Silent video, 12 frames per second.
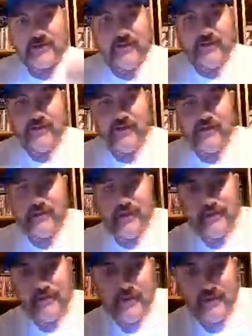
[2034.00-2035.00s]
tuned
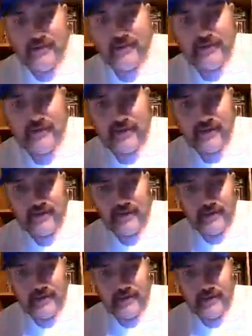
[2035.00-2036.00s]
with me,
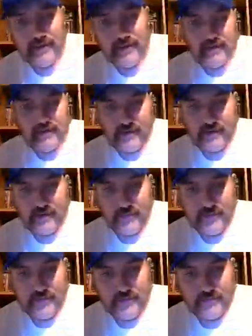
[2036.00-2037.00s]
and
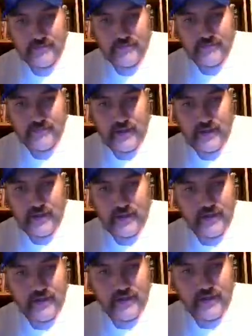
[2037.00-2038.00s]
I'll
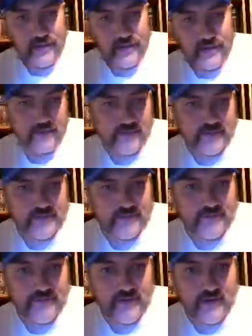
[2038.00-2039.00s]
have better
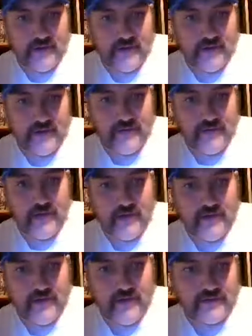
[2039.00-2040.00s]

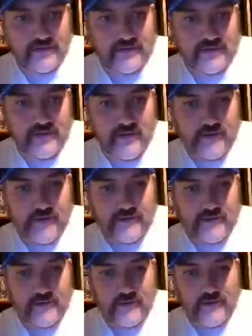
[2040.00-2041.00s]
videos and stuff,
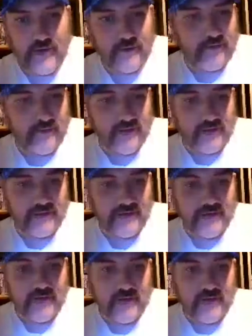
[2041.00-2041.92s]
so hopefully